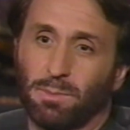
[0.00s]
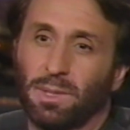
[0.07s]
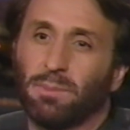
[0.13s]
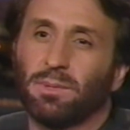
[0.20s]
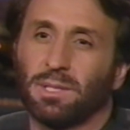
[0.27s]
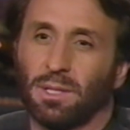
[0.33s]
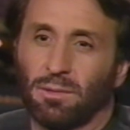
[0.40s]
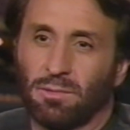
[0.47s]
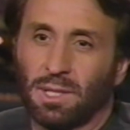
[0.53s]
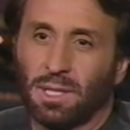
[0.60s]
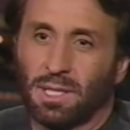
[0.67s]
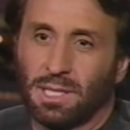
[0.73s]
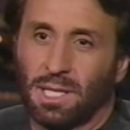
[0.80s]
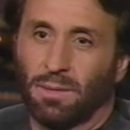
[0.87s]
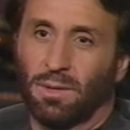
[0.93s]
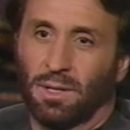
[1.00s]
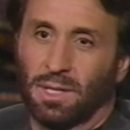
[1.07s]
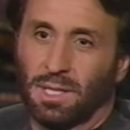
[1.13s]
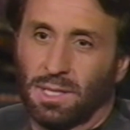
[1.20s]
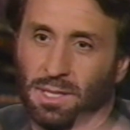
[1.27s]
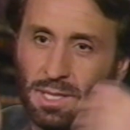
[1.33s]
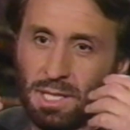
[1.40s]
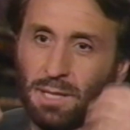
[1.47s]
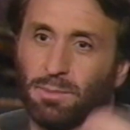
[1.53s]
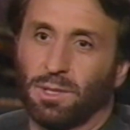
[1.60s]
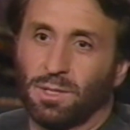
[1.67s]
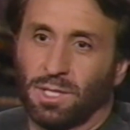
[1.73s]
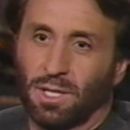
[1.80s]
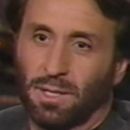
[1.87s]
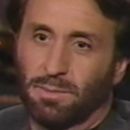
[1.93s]
People don't realize how hard it is to keep
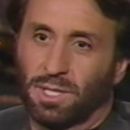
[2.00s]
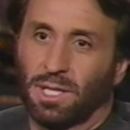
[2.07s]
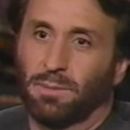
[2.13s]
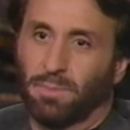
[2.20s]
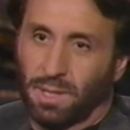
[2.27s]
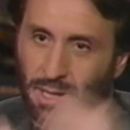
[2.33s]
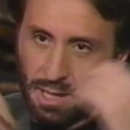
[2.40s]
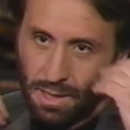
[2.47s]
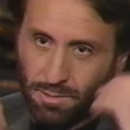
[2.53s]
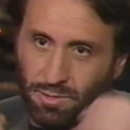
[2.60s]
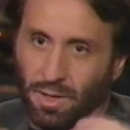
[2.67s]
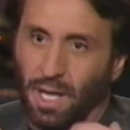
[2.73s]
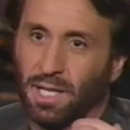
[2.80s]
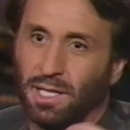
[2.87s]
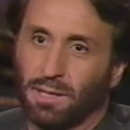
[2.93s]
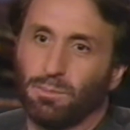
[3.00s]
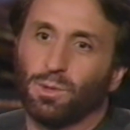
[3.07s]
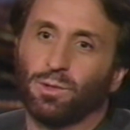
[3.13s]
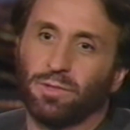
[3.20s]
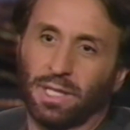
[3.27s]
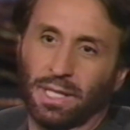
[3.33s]
those arms up and to keep fighting and moving.